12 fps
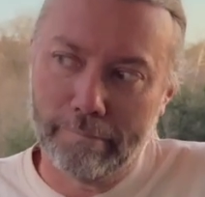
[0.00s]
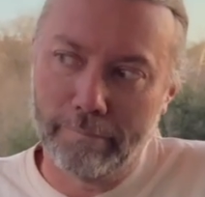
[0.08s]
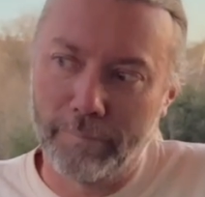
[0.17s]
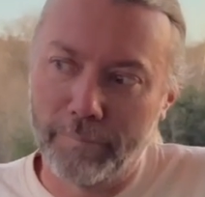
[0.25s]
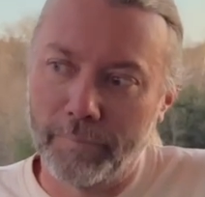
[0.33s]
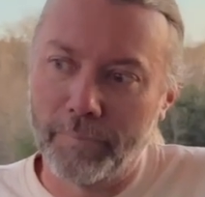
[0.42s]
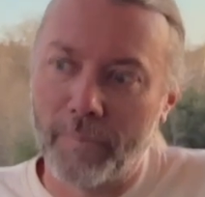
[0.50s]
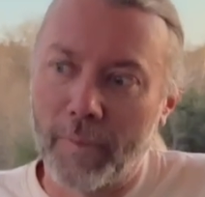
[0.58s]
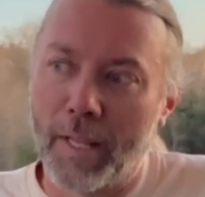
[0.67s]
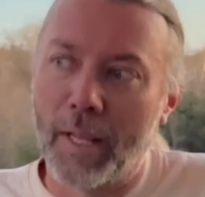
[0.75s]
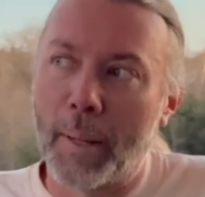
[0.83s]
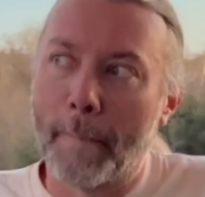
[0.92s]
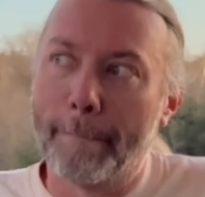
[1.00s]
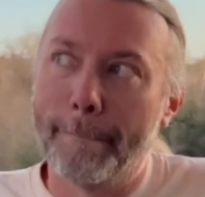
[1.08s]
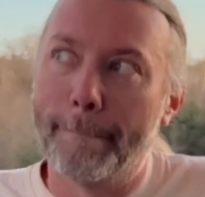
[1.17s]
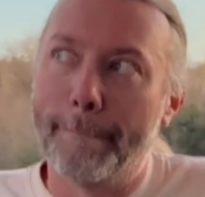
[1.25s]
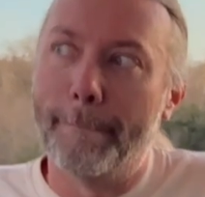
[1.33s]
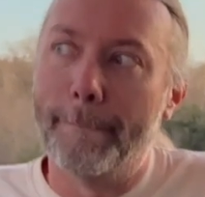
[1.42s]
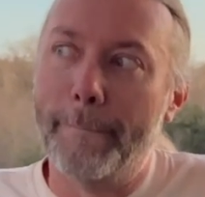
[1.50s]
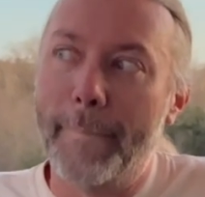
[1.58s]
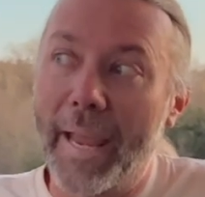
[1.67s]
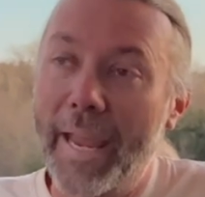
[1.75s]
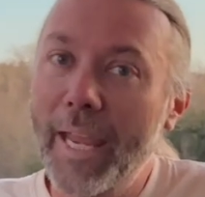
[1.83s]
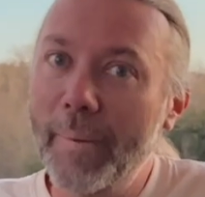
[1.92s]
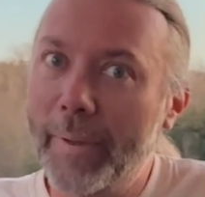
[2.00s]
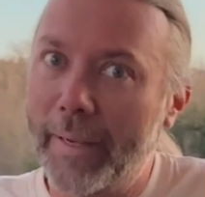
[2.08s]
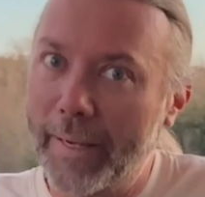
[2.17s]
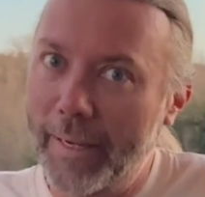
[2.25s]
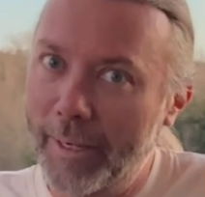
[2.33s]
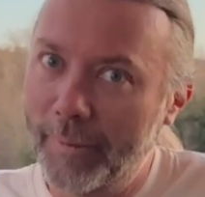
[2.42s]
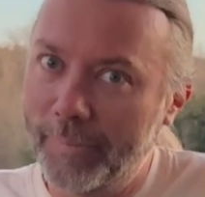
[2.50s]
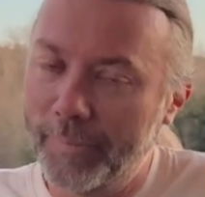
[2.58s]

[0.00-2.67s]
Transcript: Once saved, always saved. Maybe